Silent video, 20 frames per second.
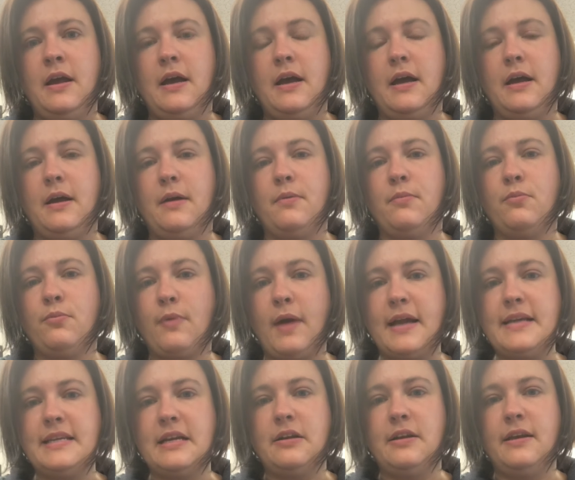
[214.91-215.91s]

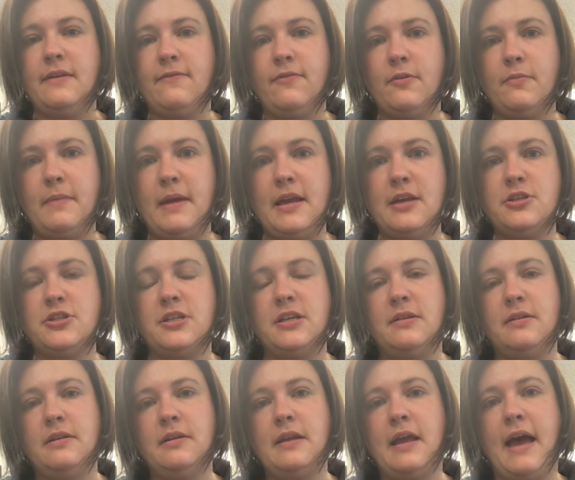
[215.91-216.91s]
write down
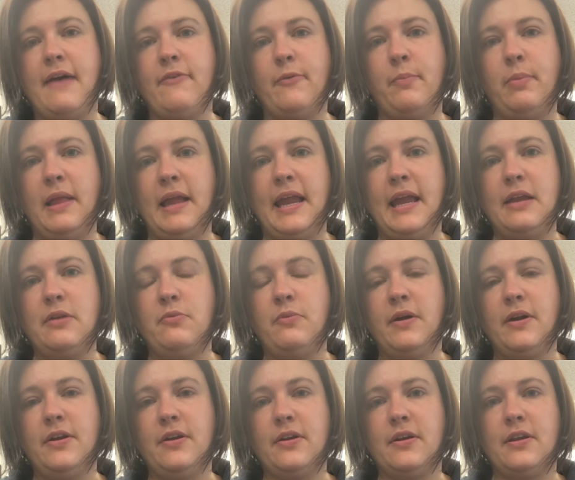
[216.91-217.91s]
information, have a plan on
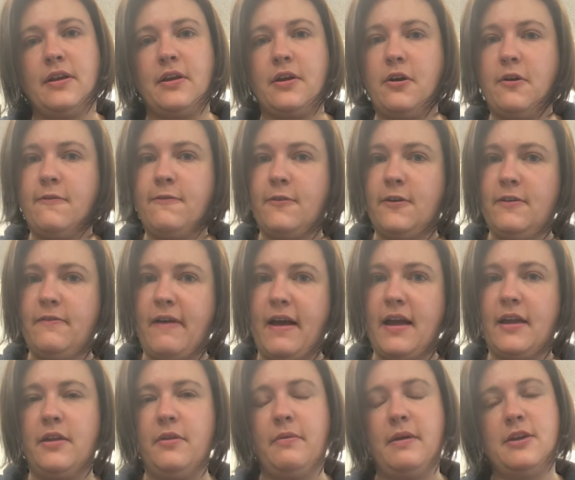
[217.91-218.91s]
where you're going to go for
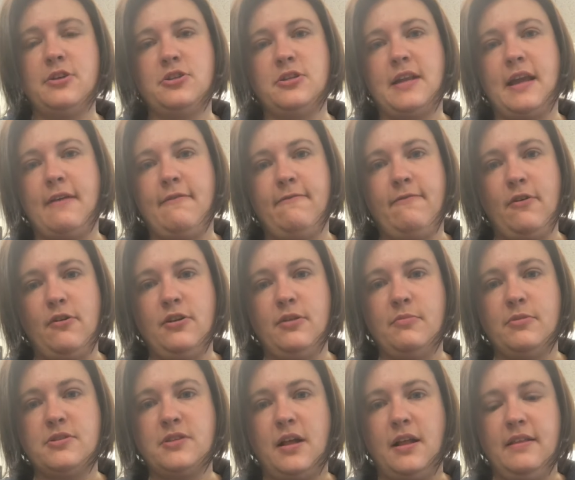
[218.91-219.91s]
evacuation, have phone
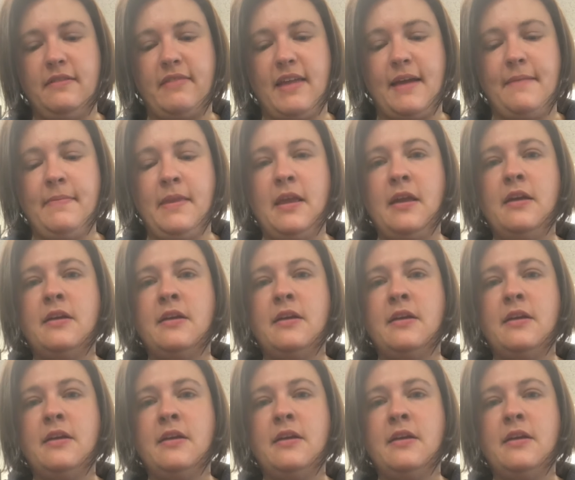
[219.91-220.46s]
numbers, all of that.